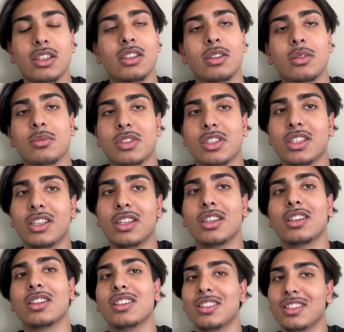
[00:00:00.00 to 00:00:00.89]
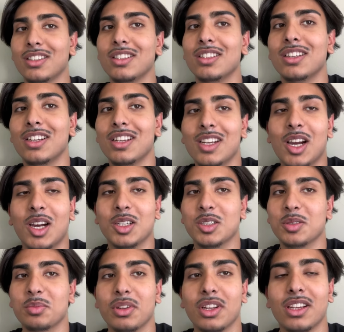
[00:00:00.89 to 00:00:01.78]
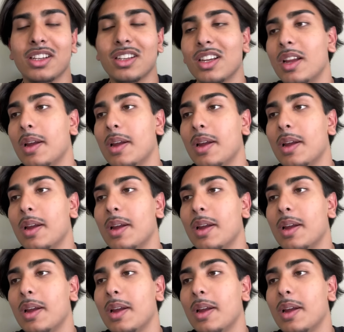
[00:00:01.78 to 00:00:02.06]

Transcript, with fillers: I'm saying. I'm just playing.